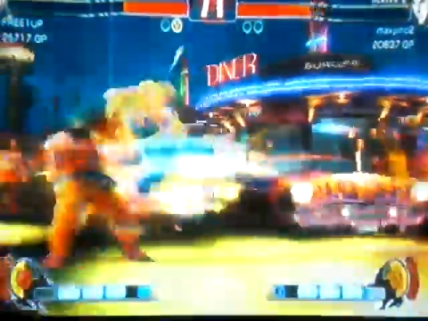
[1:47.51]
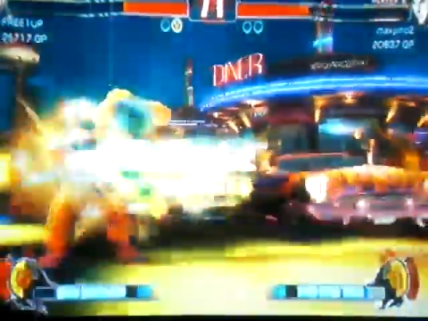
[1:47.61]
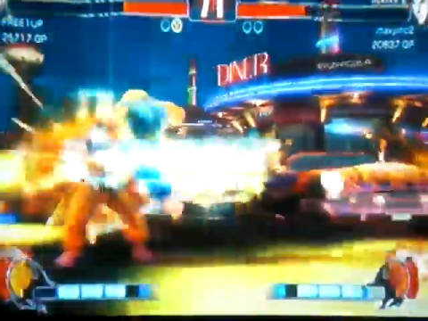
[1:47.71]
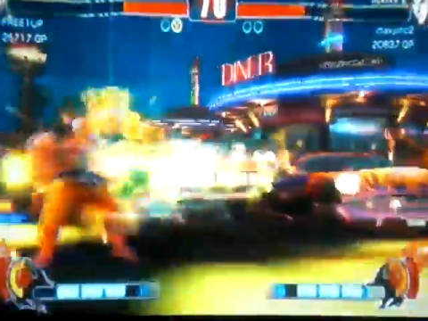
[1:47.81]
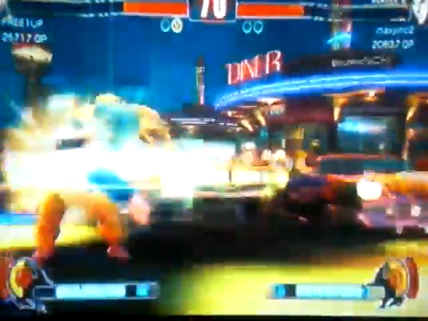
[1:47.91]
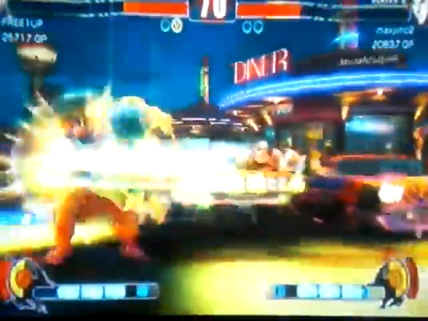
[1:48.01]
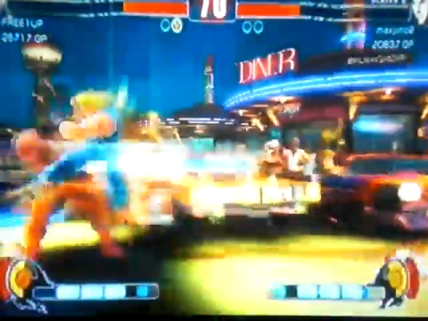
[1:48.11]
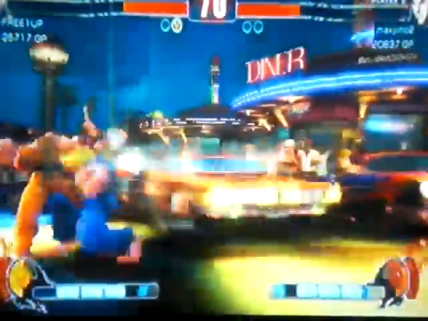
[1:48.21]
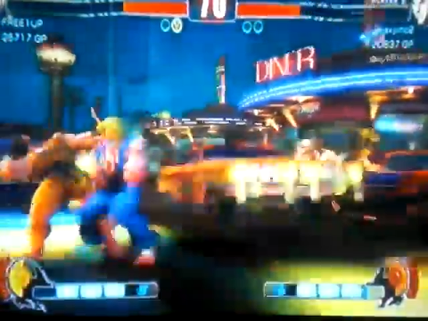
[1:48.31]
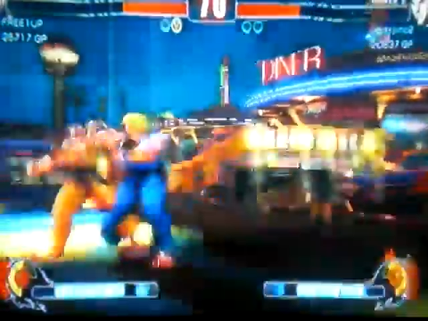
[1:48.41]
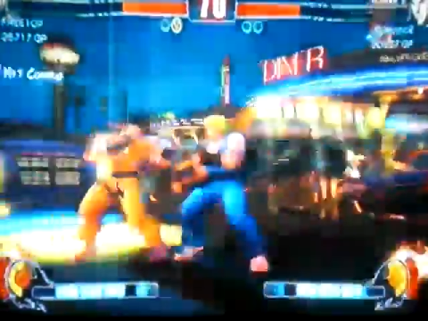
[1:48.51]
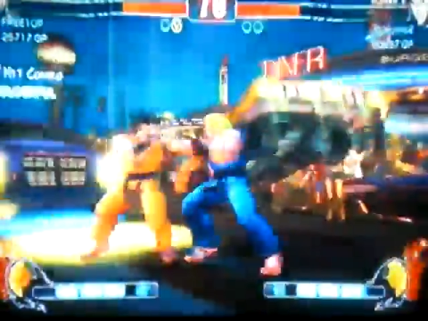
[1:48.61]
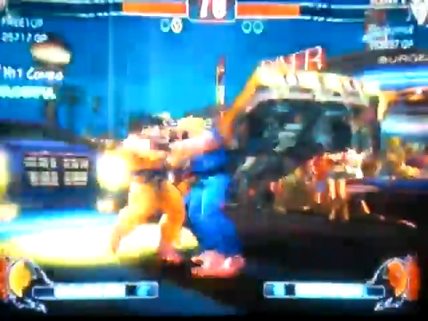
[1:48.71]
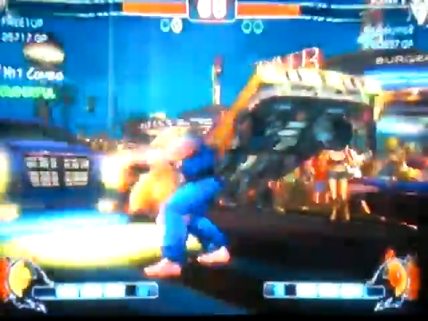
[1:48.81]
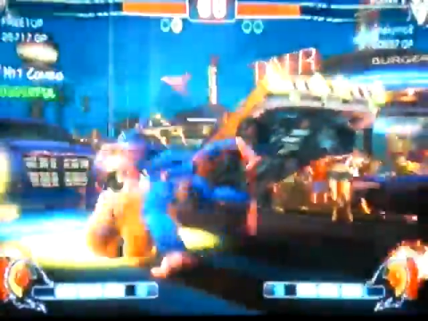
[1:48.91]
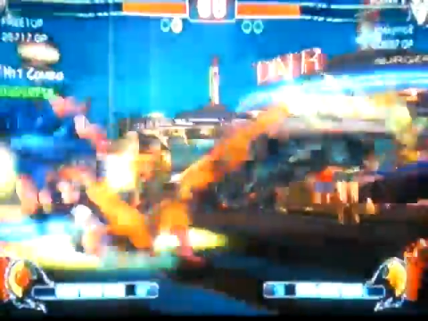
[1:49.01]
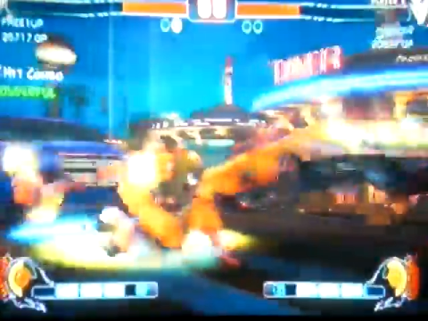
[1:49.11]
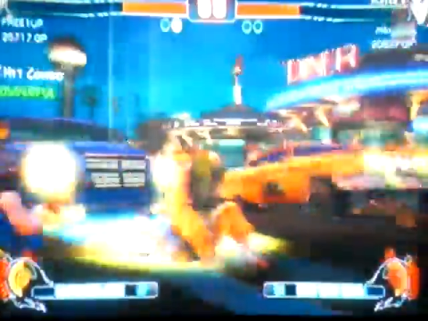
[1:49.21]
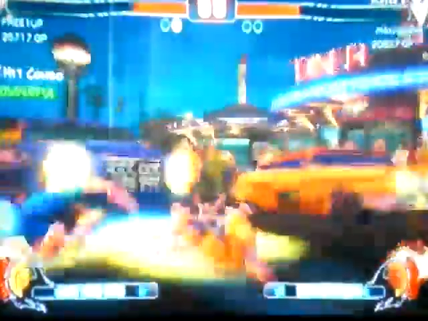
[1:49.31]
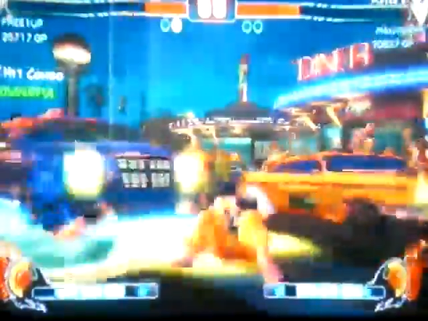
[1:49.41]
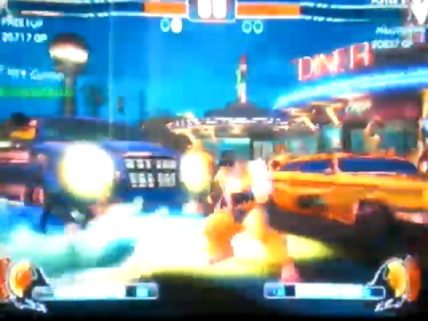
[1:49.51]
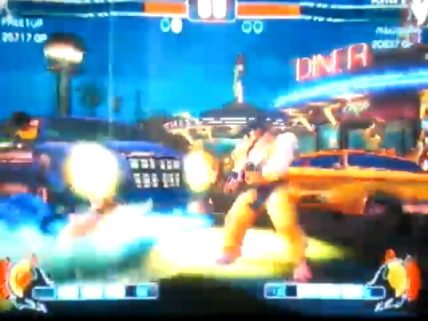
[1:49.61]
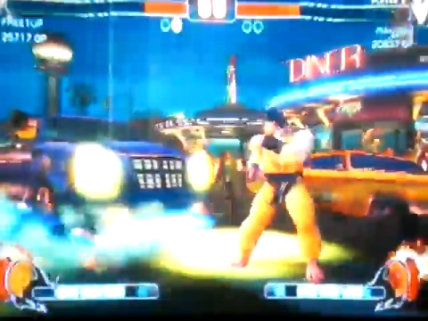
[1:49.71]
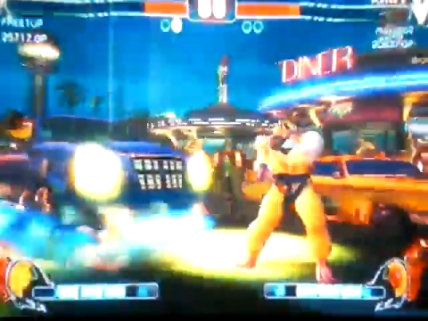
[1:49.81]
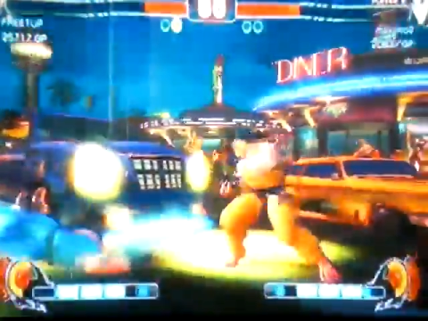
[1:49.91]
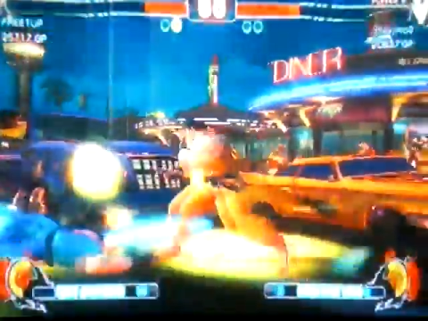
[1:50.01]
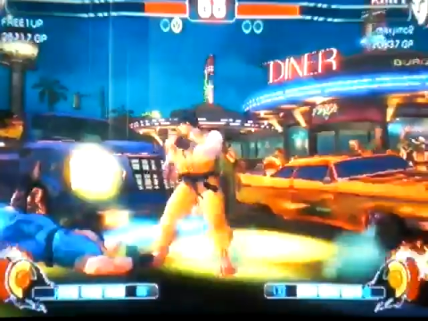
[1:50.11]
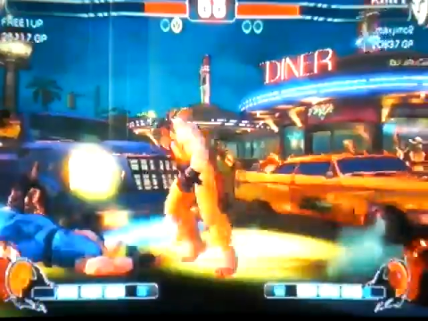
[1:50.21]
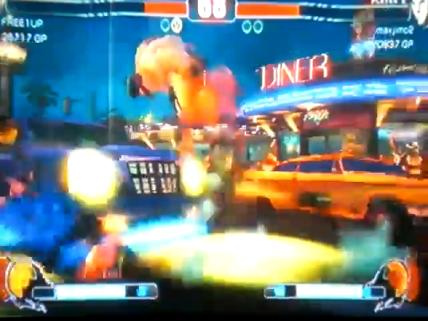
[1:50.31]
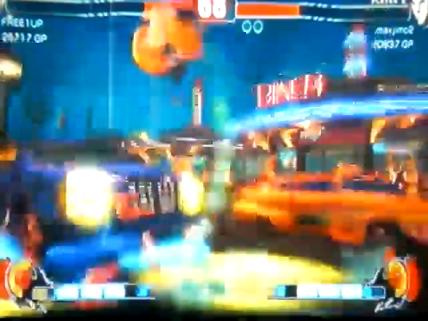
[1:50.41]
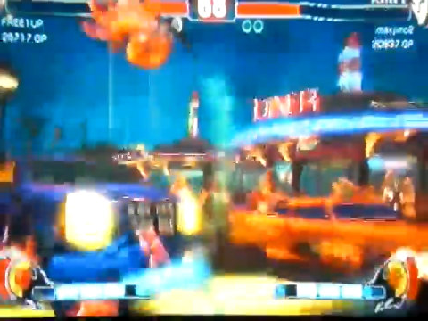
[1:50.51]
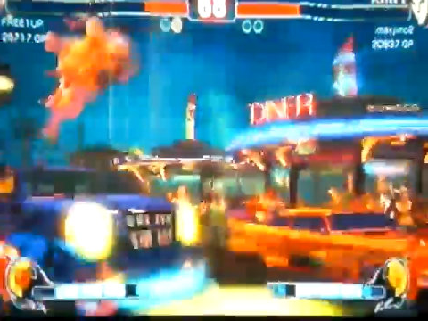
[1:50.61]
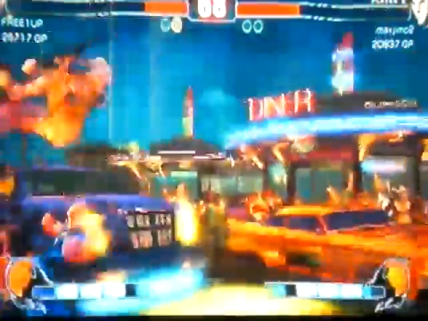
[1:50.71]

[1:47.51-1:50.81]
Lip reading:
Nobody's mouth can be seen.